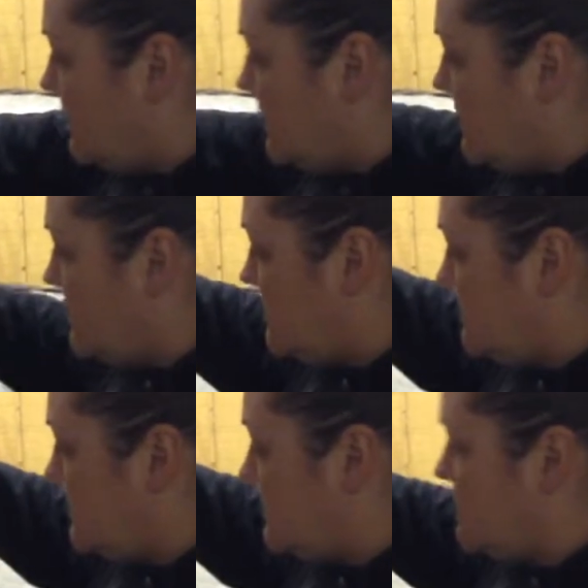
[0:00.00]
1,
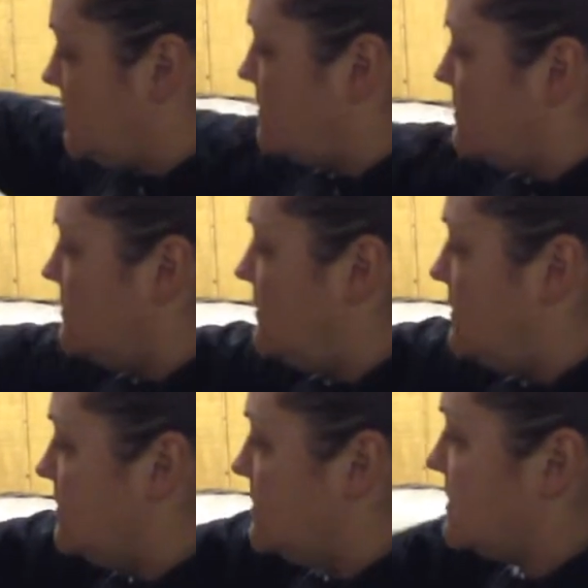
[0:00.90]
2,
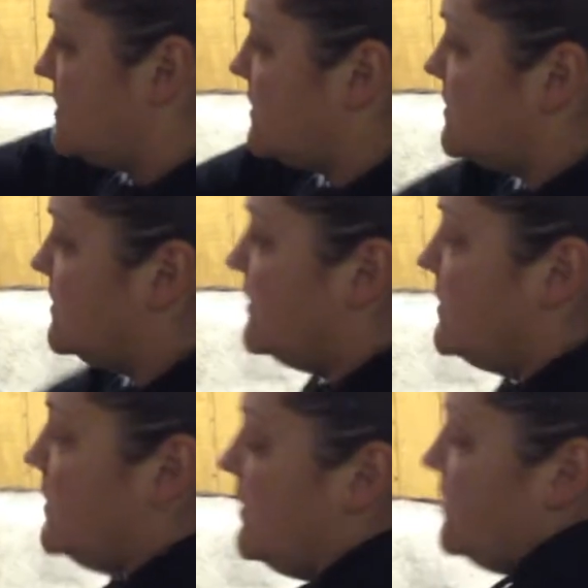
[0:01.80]
which is good.
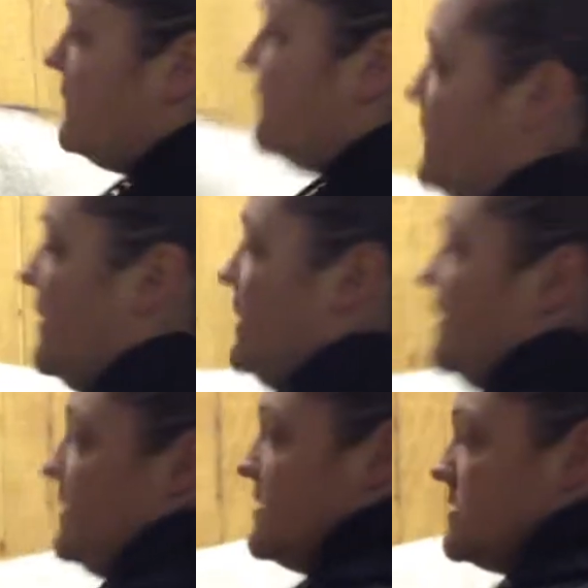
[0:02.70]
And if
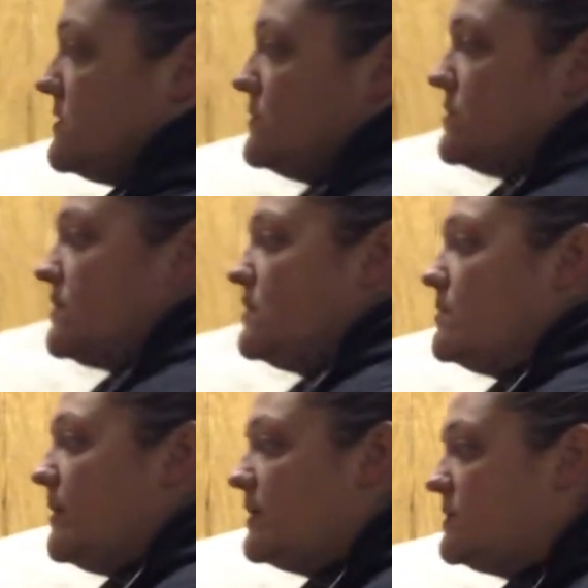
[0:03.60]
it doesn't
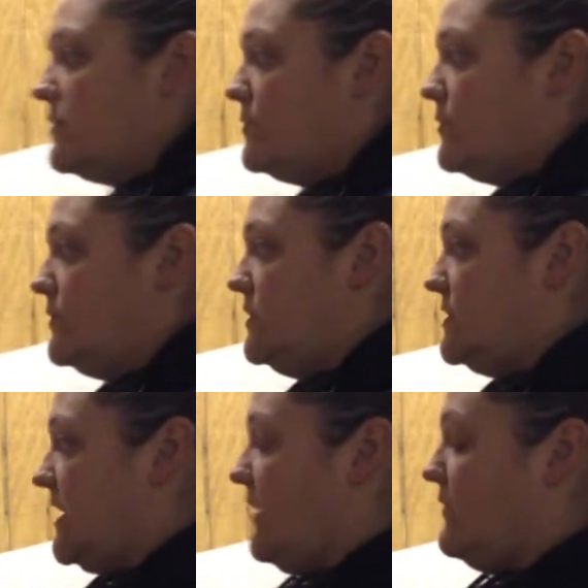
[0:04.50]
return back to normal, you
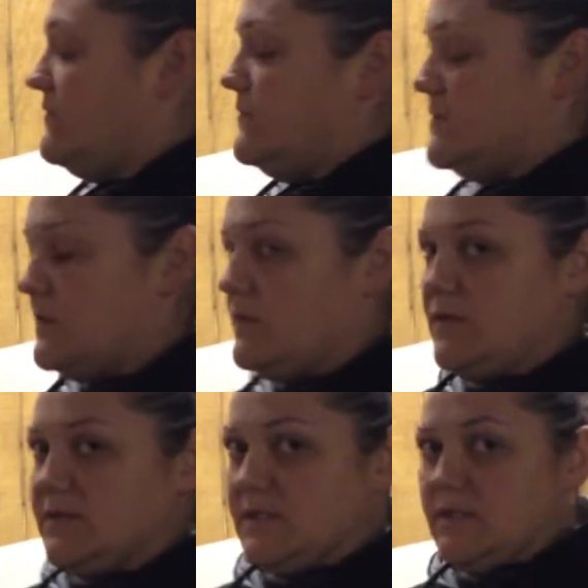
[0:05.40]
just count for as
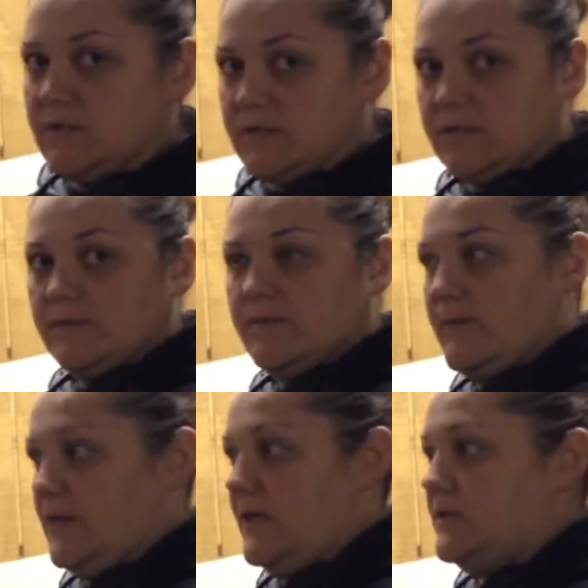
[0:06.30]
long as it does.
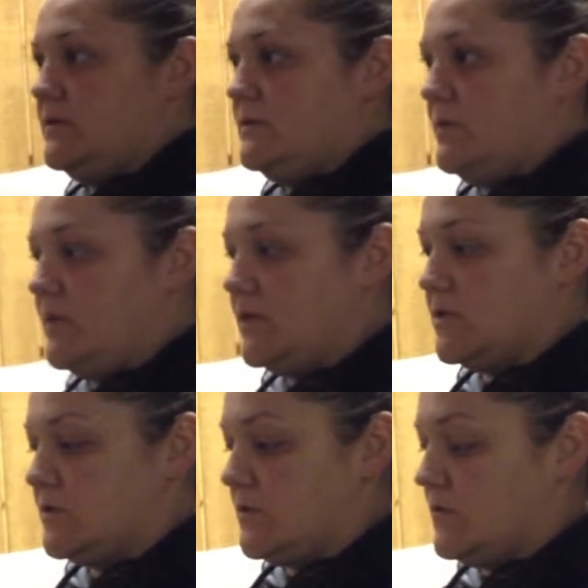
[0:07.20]
And that makes
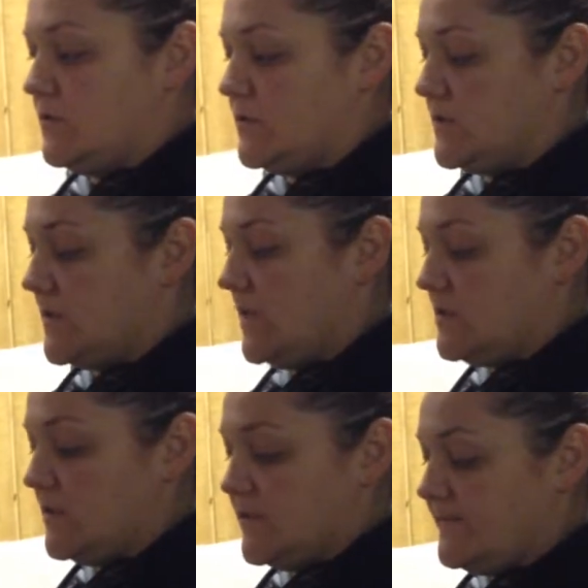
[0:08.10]
sure that your horse is
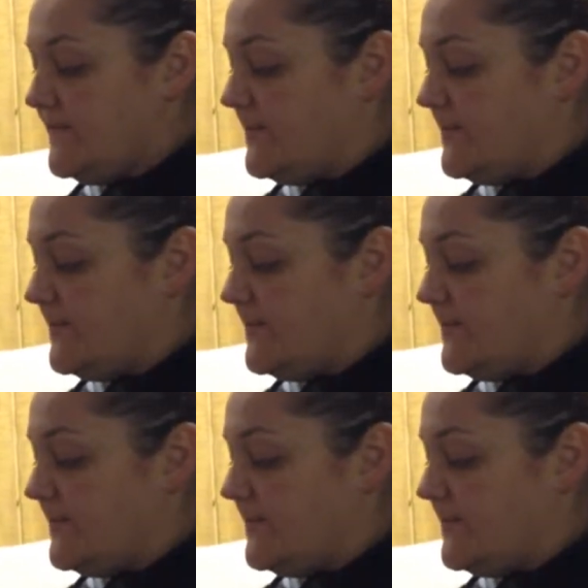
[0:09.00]
hydrated.